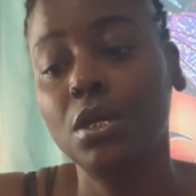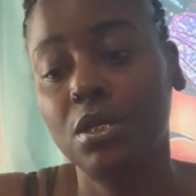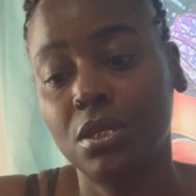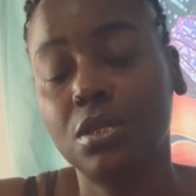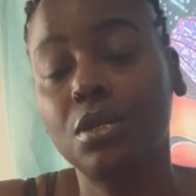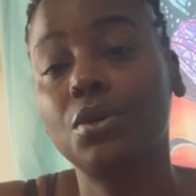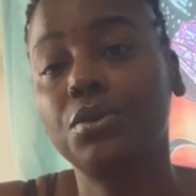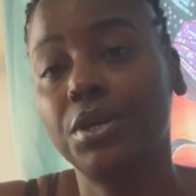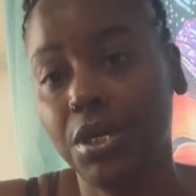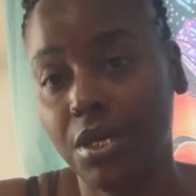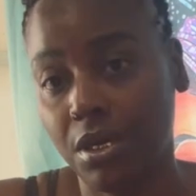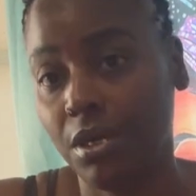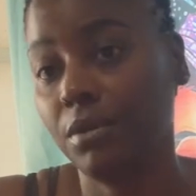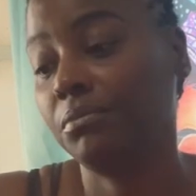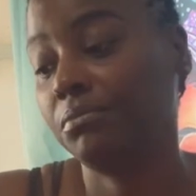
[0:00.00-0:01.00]
So
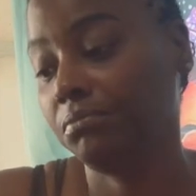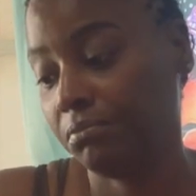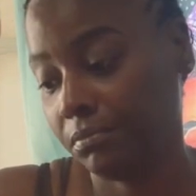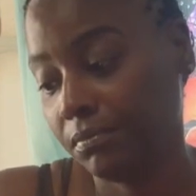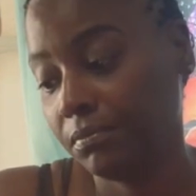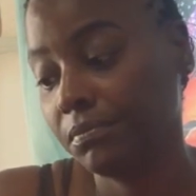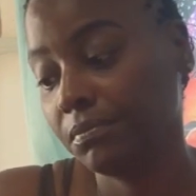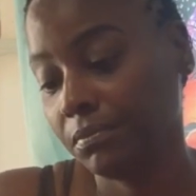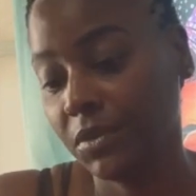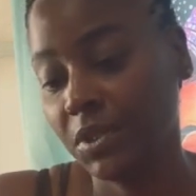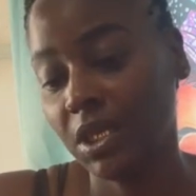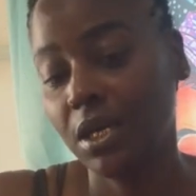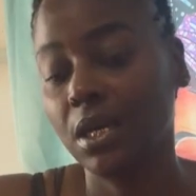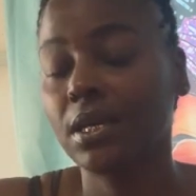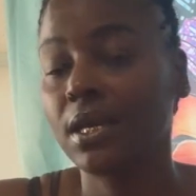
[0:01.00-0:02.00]
yeah,
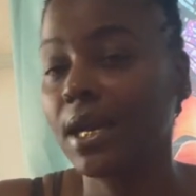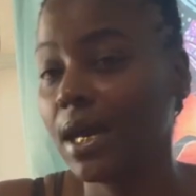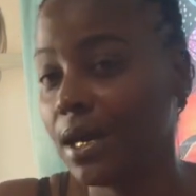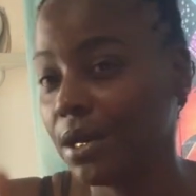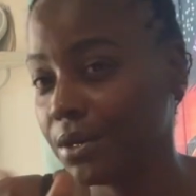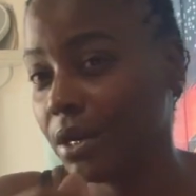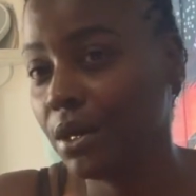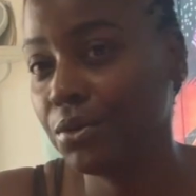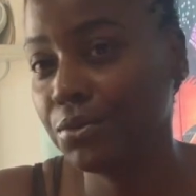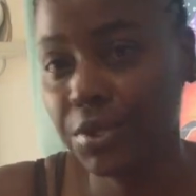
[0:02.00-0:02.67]
y'all gonna